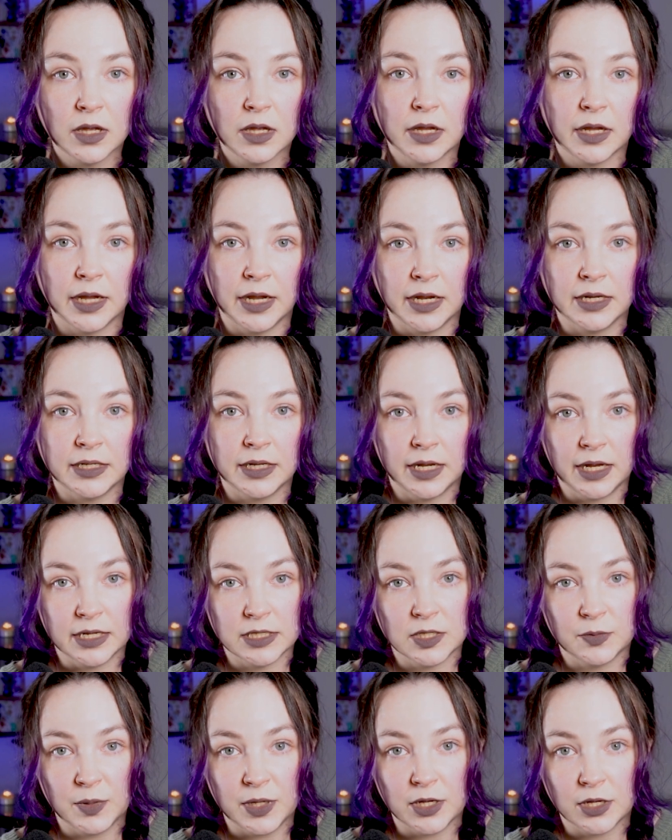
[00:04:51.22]
And it has
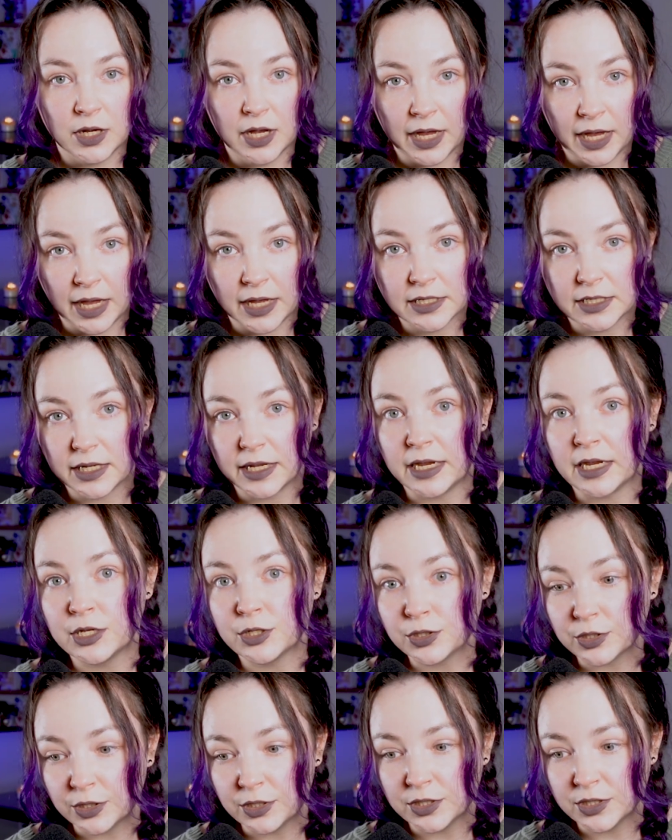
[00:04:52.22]
to be at a
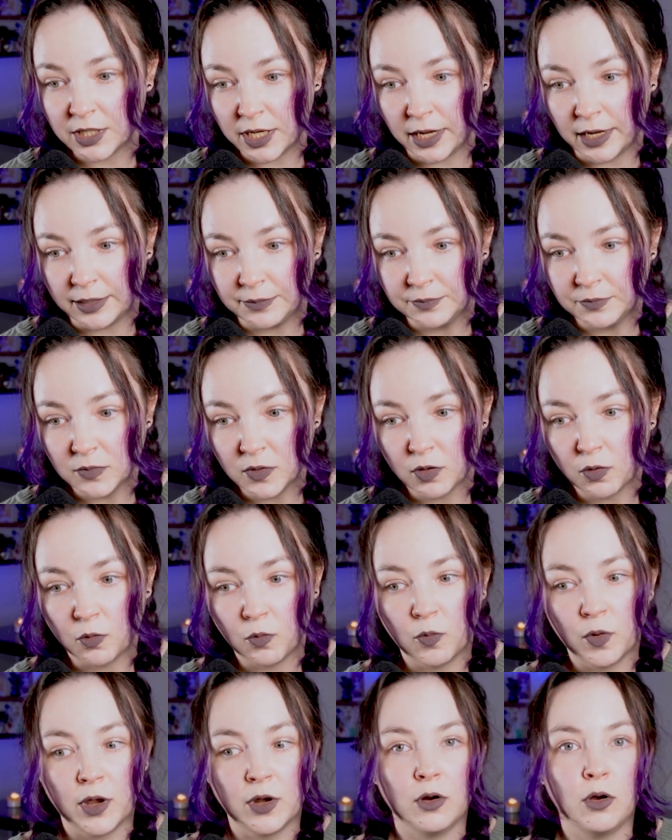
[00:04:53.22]
certain time
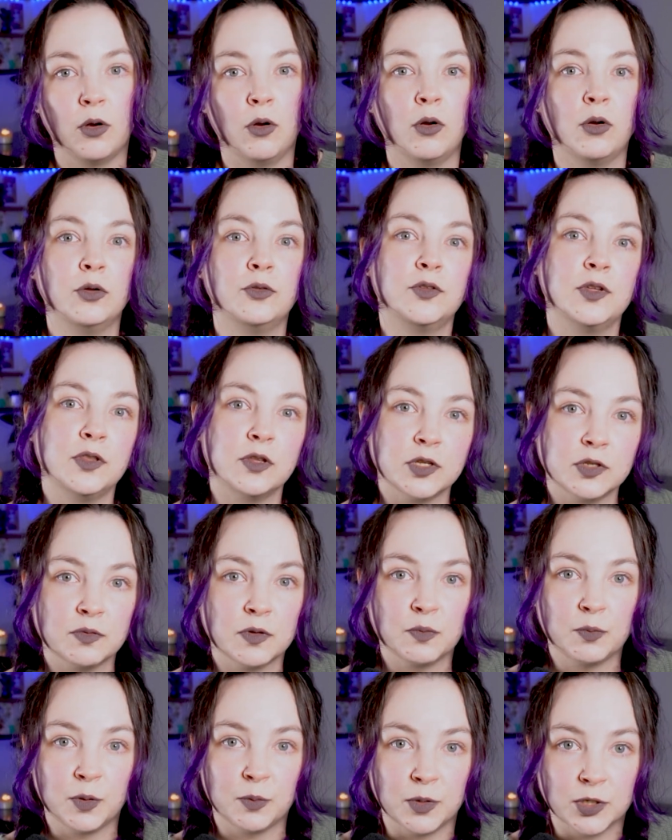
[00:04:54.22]
when only those
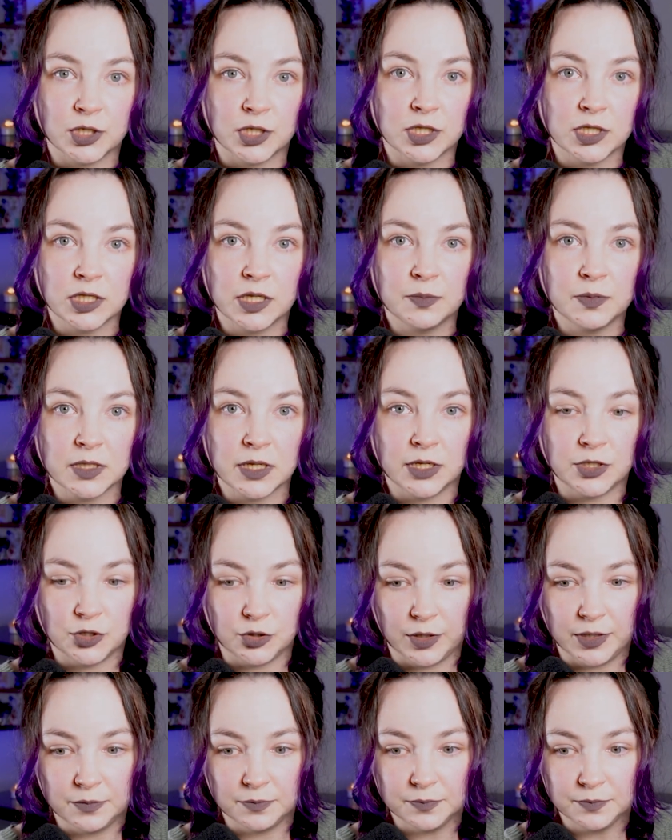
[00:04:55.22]
with permission slips can
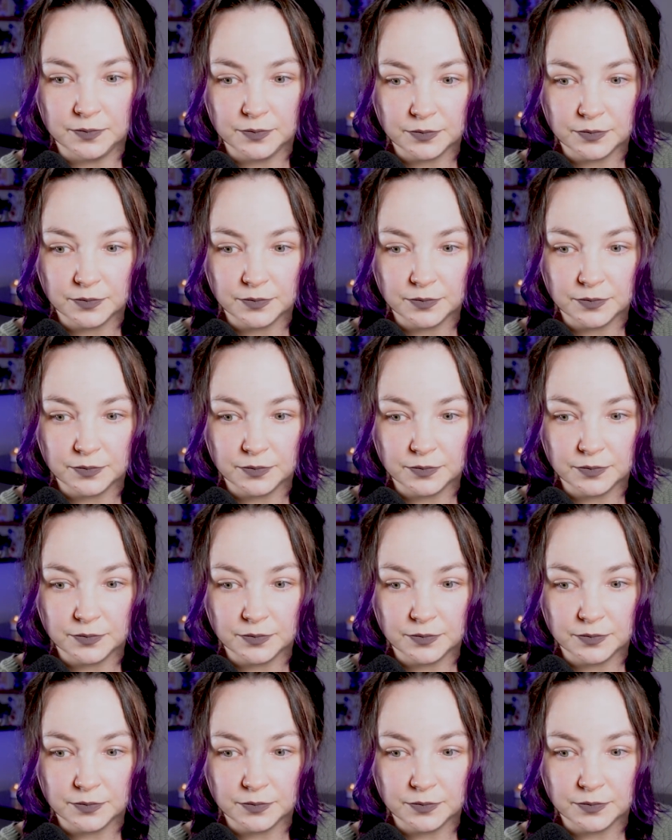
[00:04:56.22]
join.